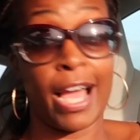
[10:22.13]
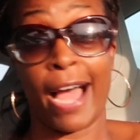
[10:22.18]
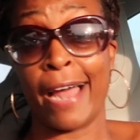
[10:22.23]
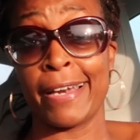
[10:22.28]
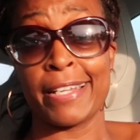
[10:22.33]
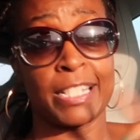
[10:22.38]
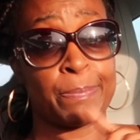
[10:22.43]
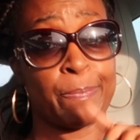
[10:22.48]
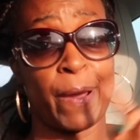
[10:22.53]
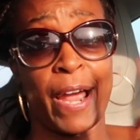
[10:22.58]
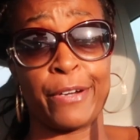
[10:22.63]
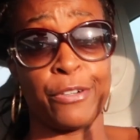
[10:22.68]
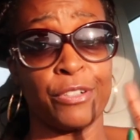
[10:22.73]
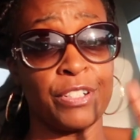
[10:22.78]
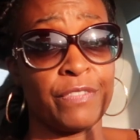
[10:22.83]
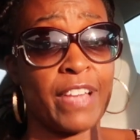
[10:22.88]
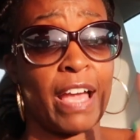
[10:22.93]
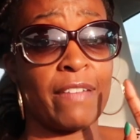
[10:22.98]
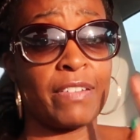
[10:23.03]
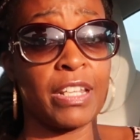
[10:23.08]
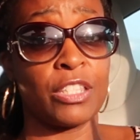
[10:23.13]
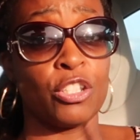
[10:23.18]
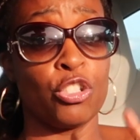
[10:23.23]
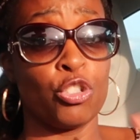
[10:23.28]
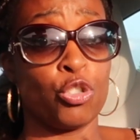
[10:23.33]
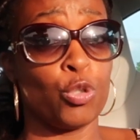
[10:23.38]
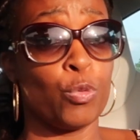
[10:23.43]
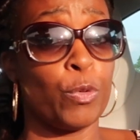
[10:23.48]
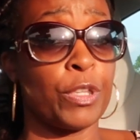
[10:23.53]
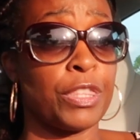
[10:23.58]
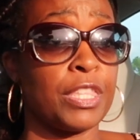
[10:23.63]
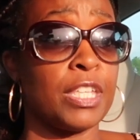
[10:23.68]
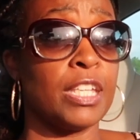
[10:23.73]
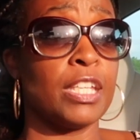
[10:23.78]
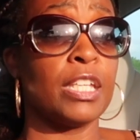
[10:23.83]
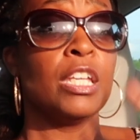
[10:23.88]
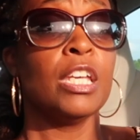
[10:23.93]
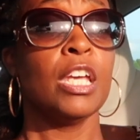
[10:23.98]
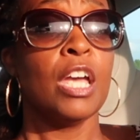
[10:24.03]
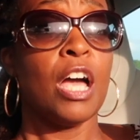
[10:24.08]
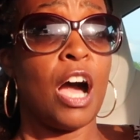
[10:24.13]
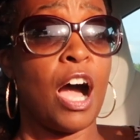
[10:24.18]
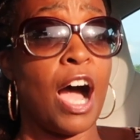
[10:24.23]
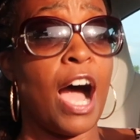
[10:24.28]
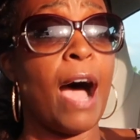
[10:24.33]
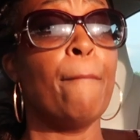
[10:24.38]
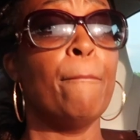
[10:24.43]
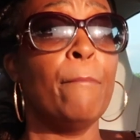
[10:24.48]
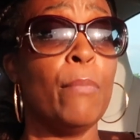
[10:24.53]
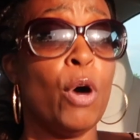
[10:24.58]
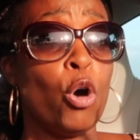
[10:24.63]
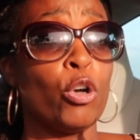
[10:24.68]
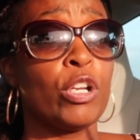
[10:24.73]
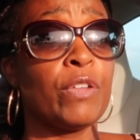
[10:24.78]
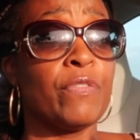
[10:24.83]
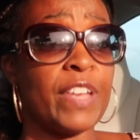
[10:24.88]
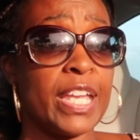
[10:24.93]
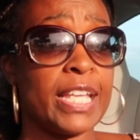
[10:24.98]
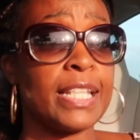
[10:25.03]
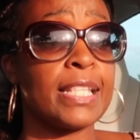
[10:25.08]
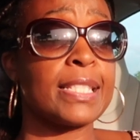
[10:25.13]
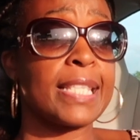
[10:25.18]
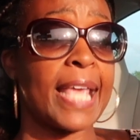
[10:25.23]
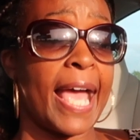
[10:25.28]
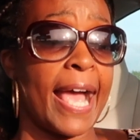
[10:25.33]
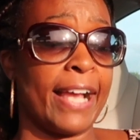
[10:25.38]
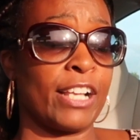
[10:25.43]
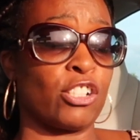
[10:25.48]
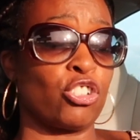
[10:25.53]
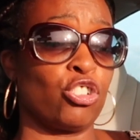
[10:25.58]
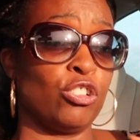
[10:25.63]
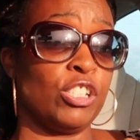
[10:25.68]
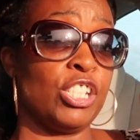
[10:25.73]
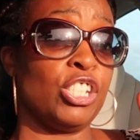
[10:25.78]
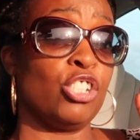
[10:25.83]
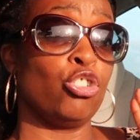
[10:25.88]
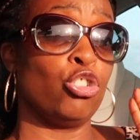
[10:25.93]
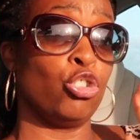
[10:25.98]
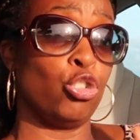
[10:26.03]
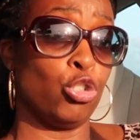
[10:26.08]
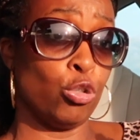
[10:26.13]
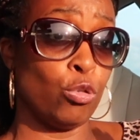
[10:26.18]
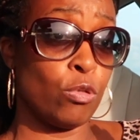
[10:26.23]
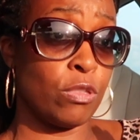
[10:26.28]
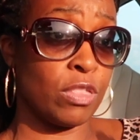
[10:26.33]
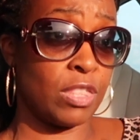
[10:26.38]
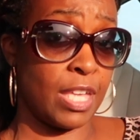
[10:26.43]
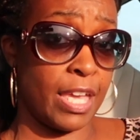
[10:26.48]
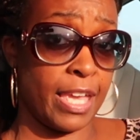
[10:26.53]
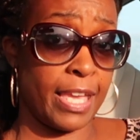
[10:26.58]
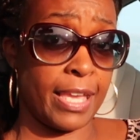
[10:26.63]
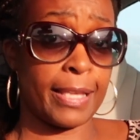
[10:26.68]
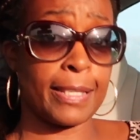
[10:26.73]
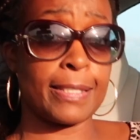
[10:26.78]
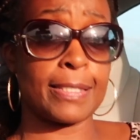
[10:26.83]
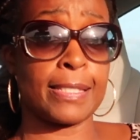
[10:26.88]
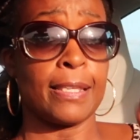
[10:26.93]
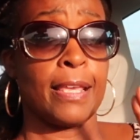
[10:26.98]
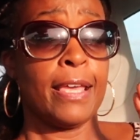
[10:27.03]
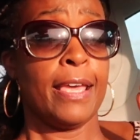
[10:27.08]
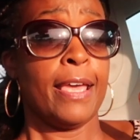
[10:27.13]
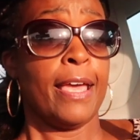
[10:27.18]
Uninspired don't even have nothing to do with it. I'm motivated to actually do things.